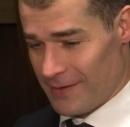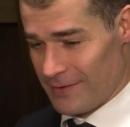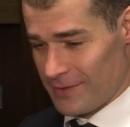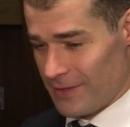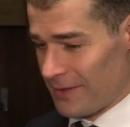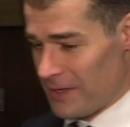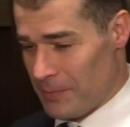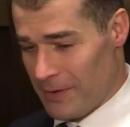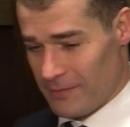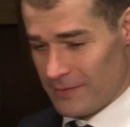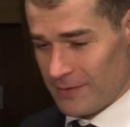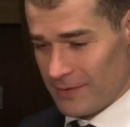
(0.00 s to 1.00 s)
just a lucky
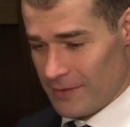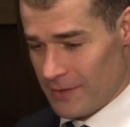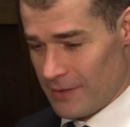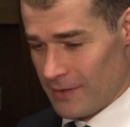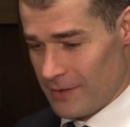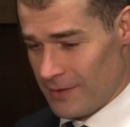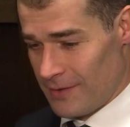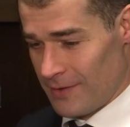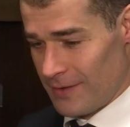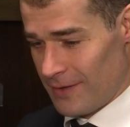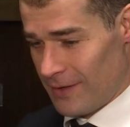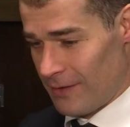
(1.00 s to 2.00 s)
bounce, and
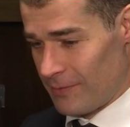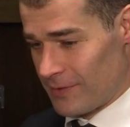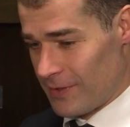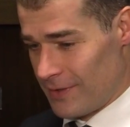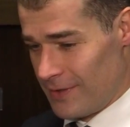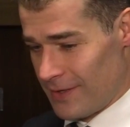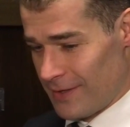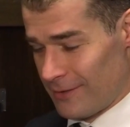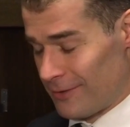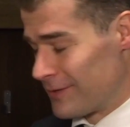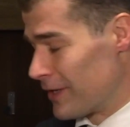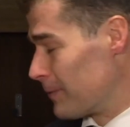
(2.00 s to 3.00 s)
it was good
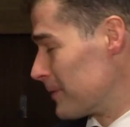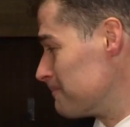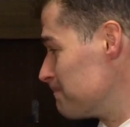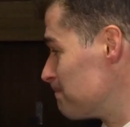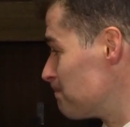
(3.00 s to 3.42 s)
timing.